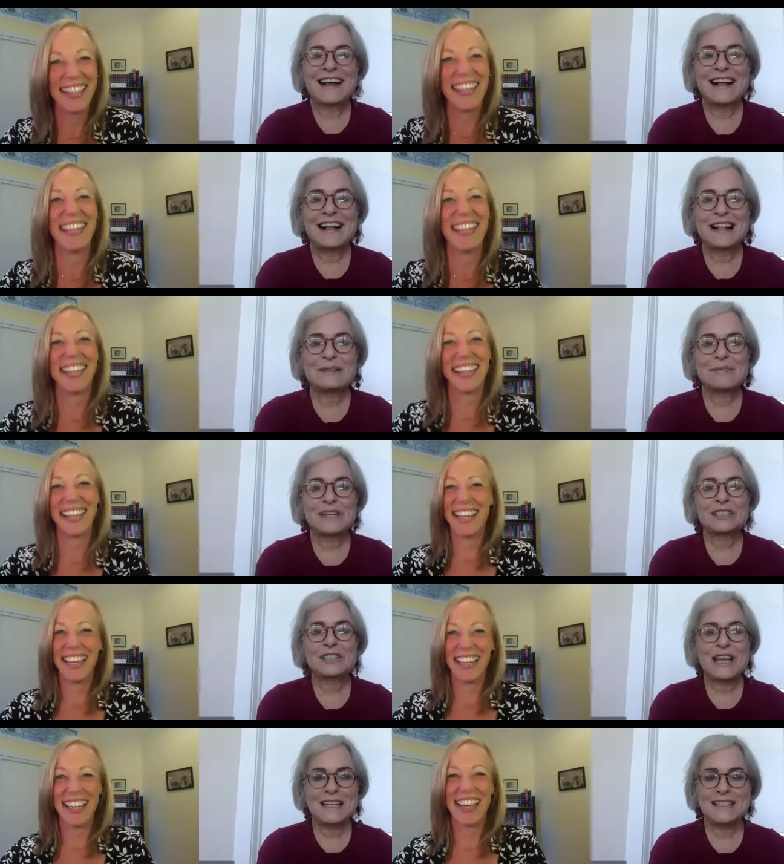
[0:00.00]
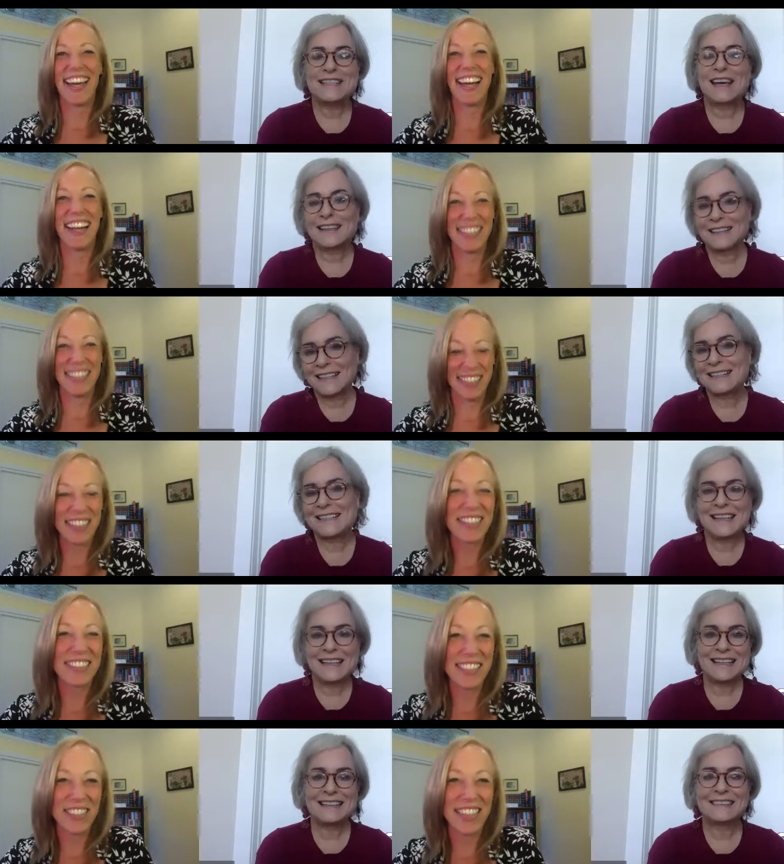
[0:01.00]
Speaker 1: Uh, mm-hmm. but Jane Stein
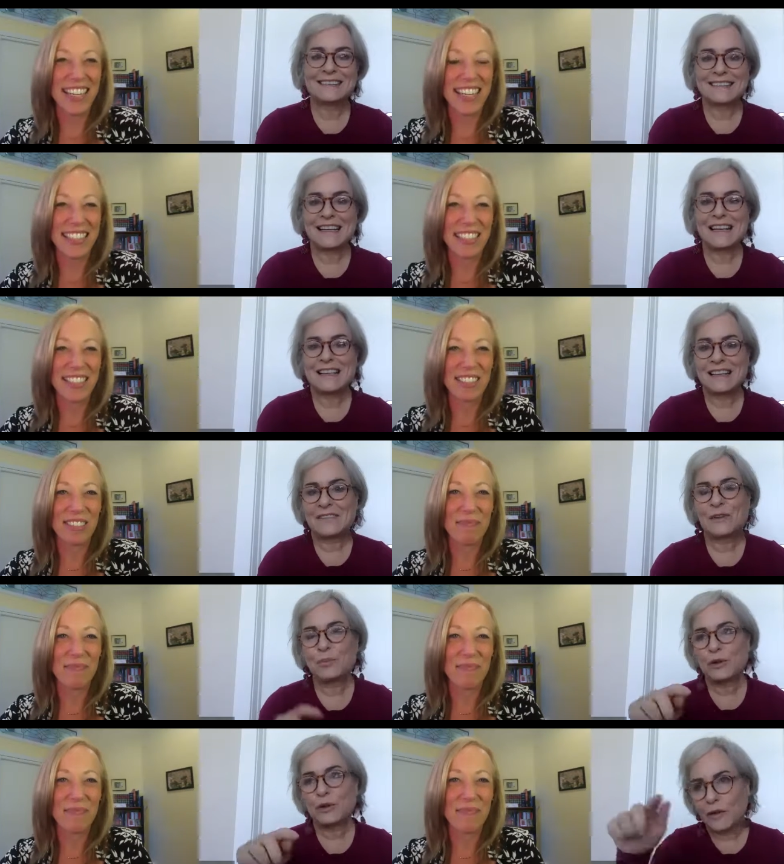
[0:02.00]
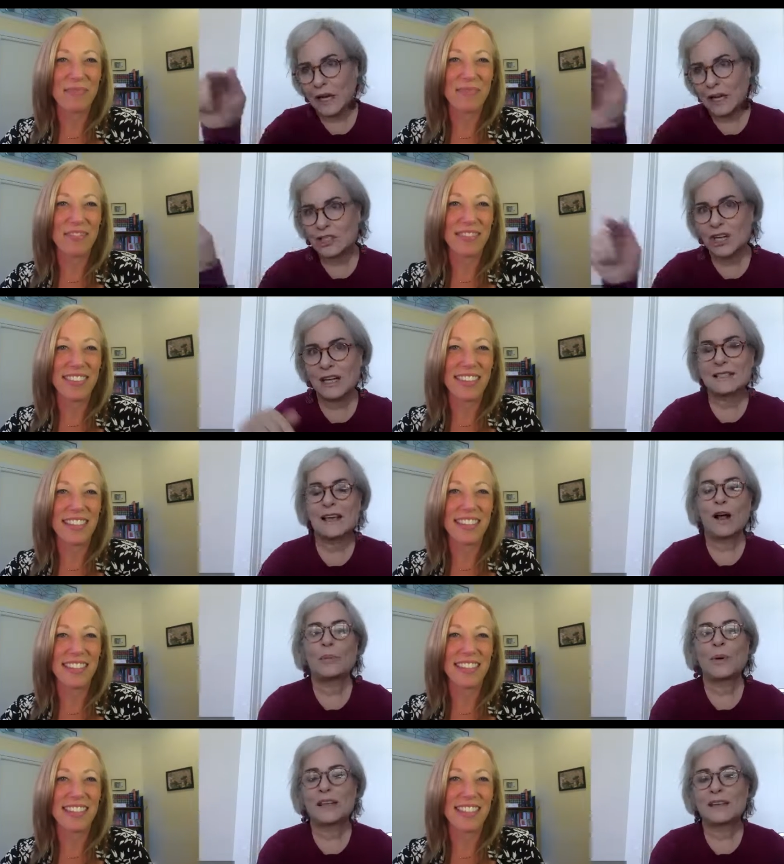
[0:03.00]
LinkedIn, and if you put franchise
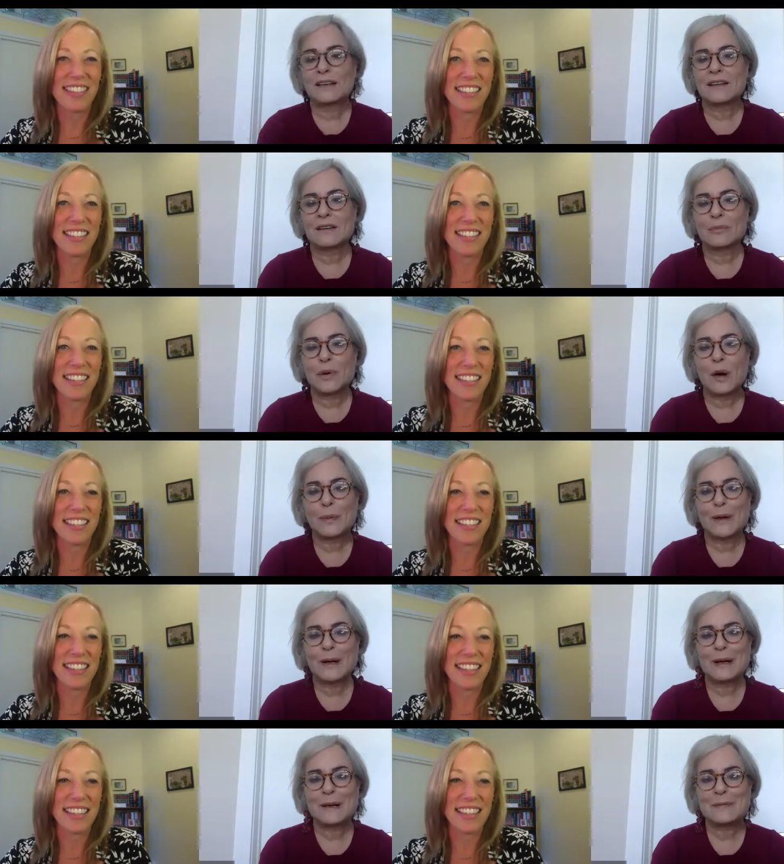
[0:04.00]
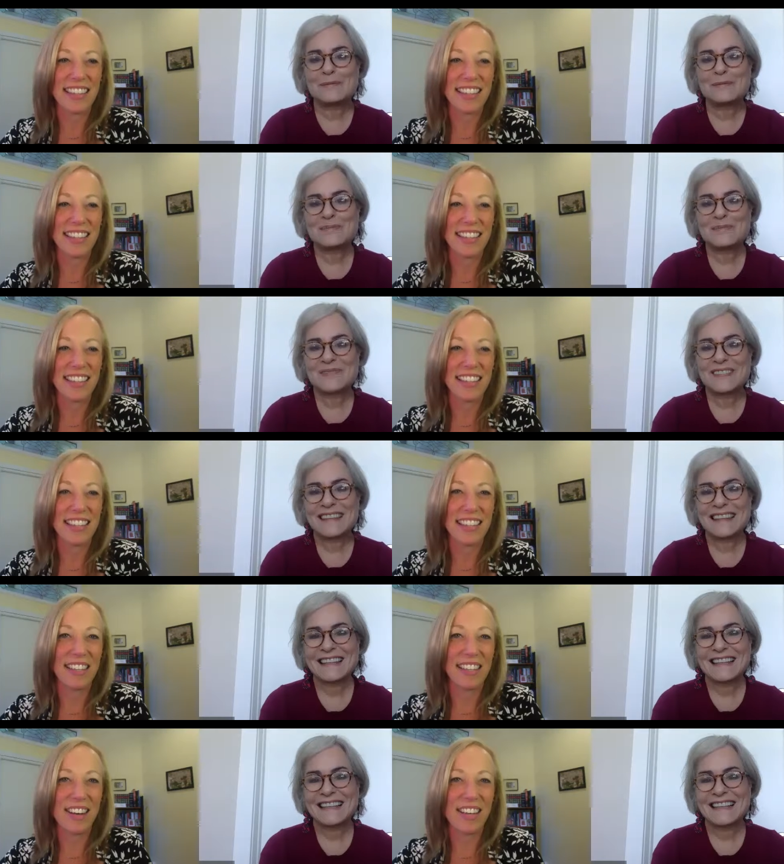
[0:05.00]
help, I think it'll pop right up.
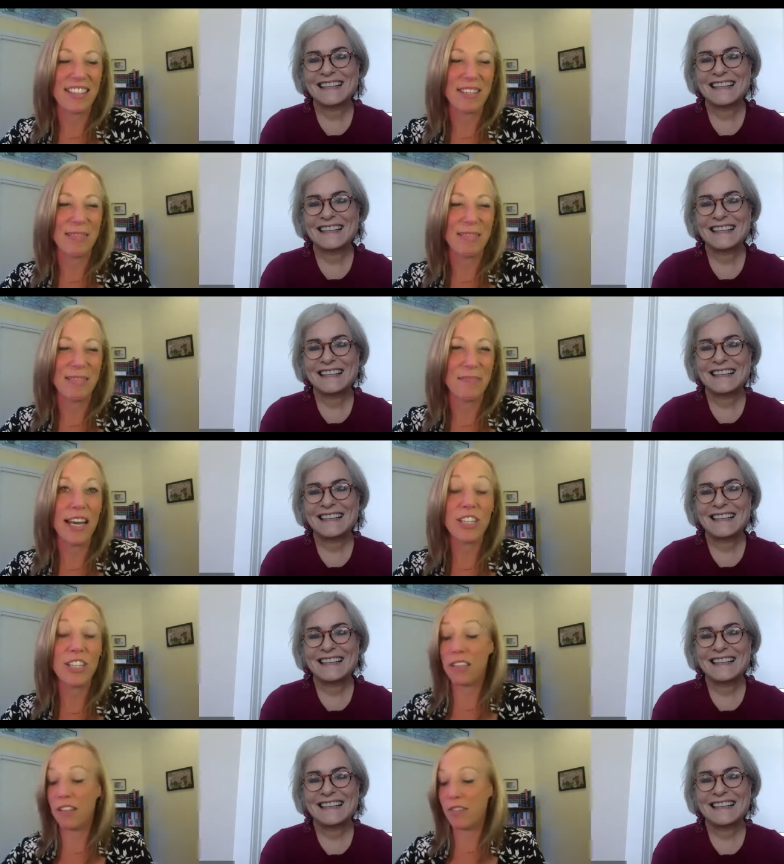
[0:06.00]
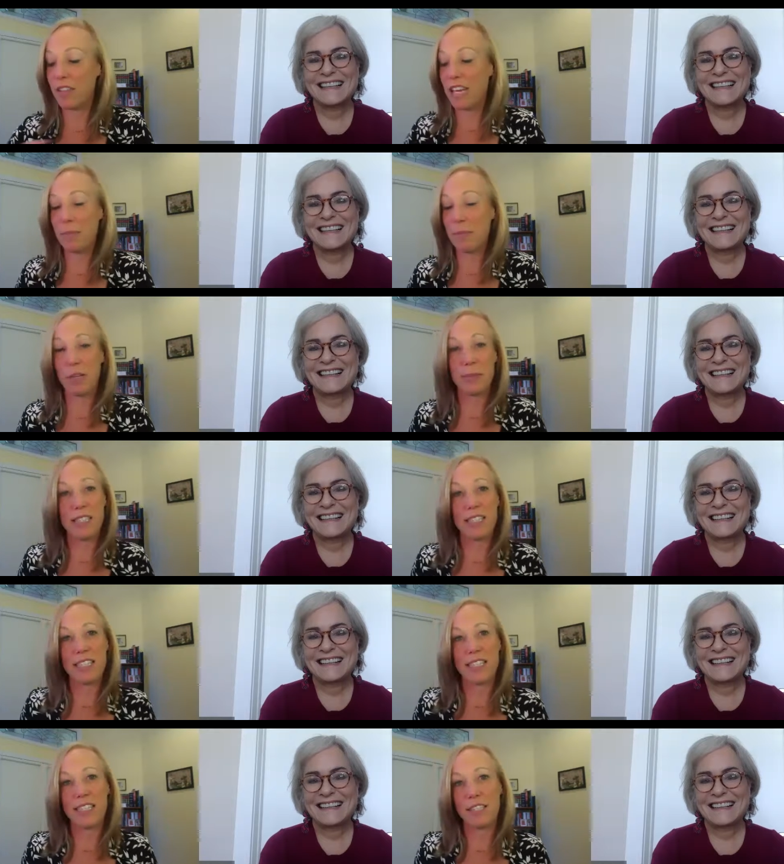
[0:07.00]
Speaker 2: Awesome. Yeah, actually, I love the name of Your
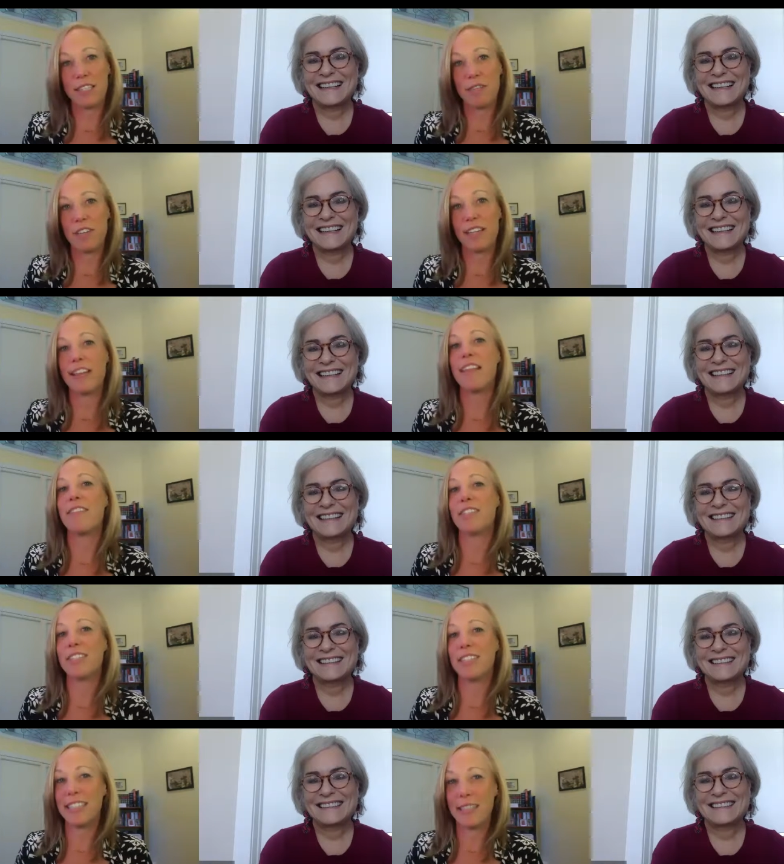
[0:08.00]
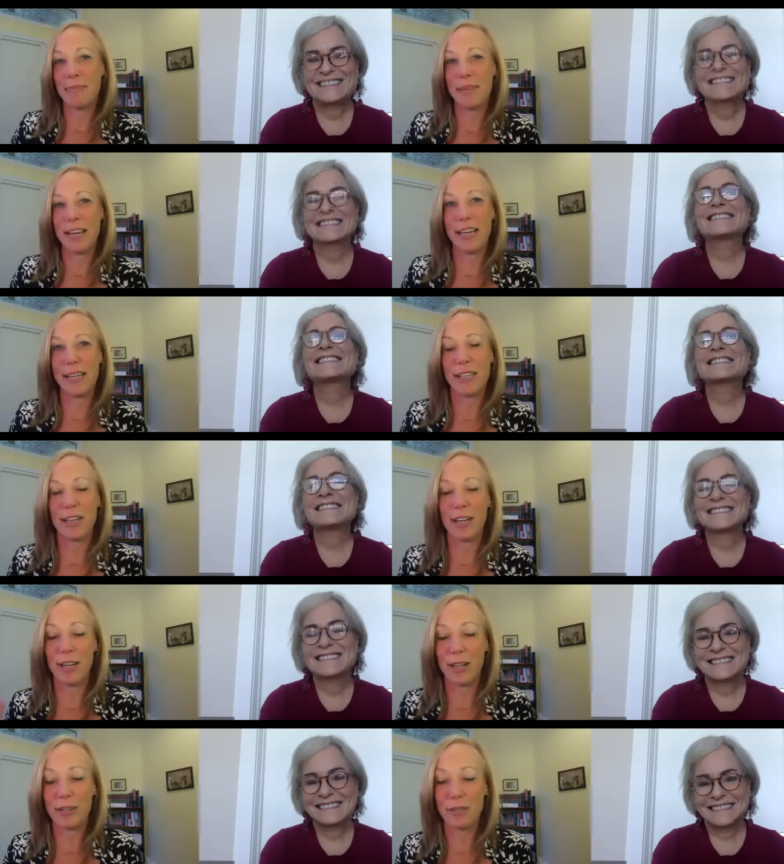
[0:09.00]
Business. It's very clever, and my
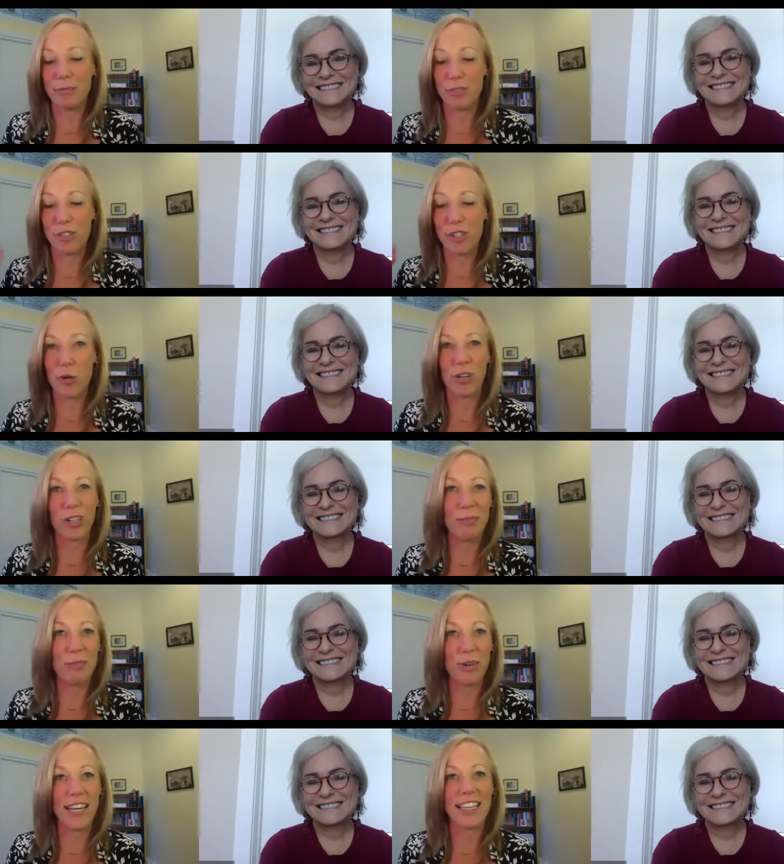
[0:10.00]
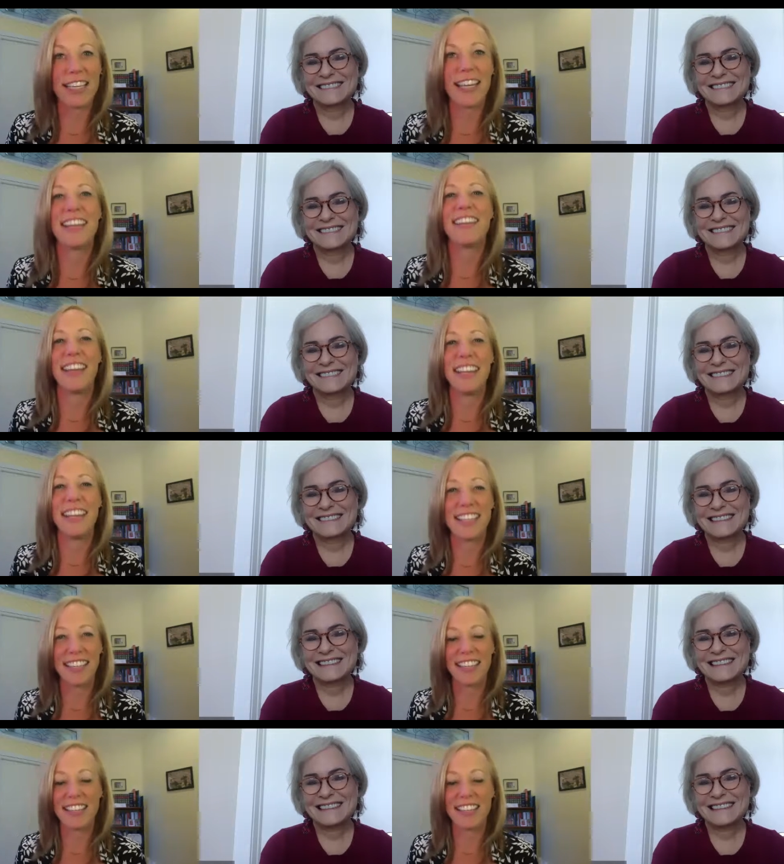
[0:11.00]
uh, rhetorical brain kind of likes it